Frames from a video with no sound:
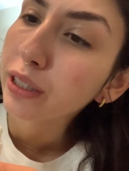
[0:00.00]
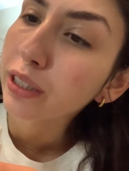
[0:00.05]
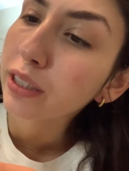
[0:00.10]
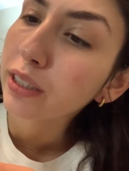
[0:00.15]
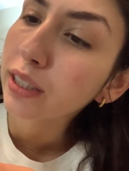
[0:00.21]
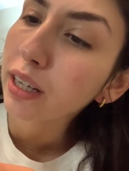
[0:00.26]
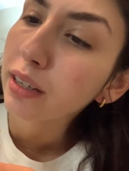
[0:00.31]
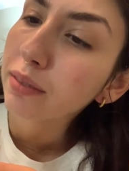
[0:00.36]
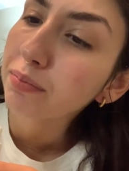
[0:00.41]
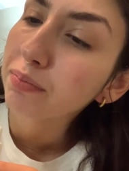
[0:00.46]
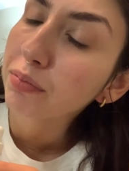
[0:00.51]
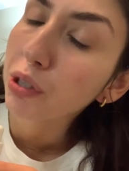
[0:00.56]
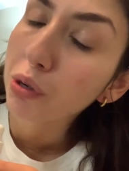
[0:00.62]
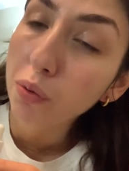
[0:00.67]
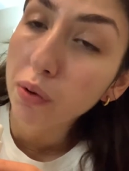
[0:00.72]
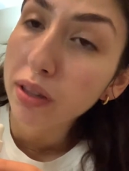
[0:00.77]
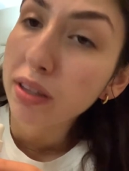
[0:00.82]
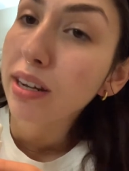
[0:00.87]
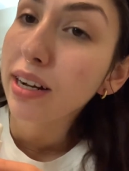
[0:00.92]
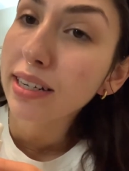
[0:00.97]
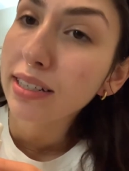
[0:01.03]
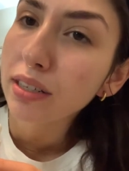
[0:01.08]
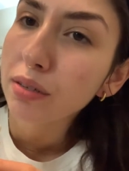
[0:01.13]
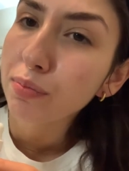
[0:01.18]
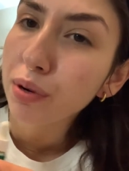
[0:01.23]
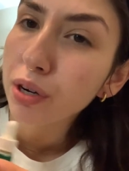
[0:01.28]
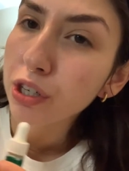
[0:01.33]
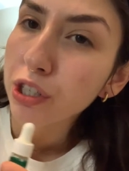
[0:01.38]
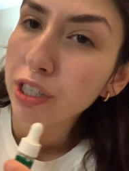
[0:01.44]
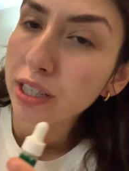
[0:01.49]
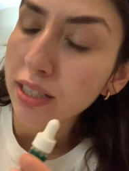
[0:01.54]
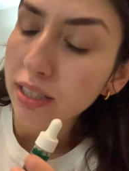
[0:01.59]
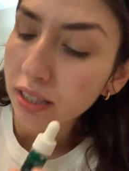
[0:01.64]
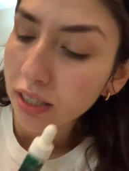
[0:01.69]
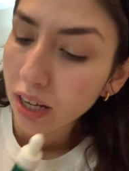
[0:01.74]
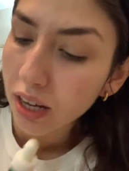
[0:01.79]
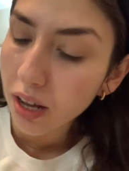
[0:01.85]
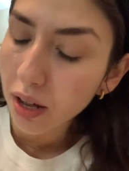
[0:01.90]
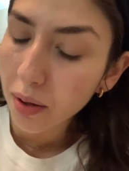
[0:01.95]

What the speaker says: is the one that I did purchase,